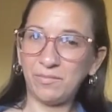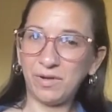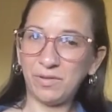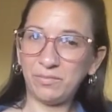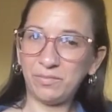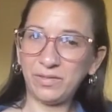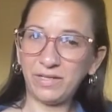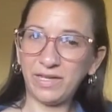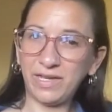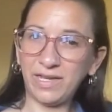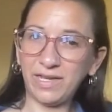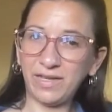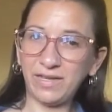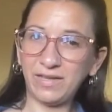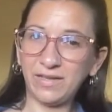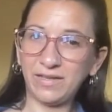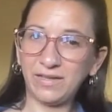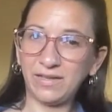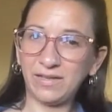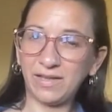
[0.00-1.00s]
but play
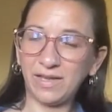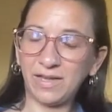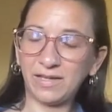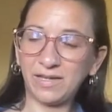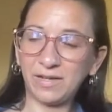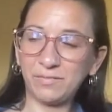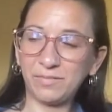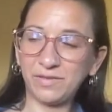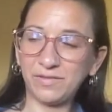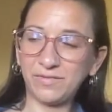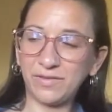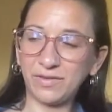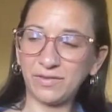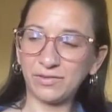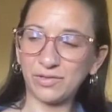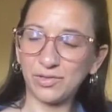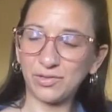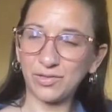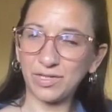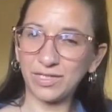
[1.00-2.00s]
a couple of
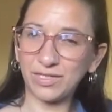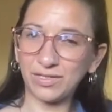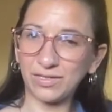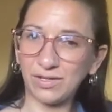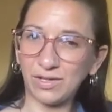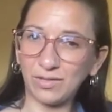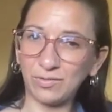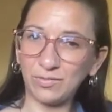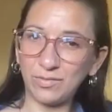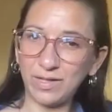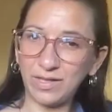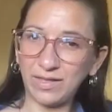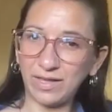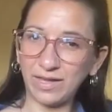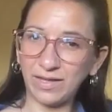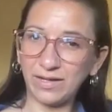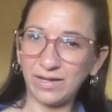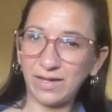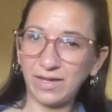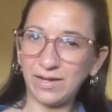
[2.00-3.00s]
other strings along with
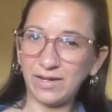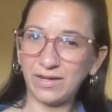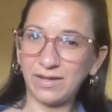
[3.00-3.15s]
it.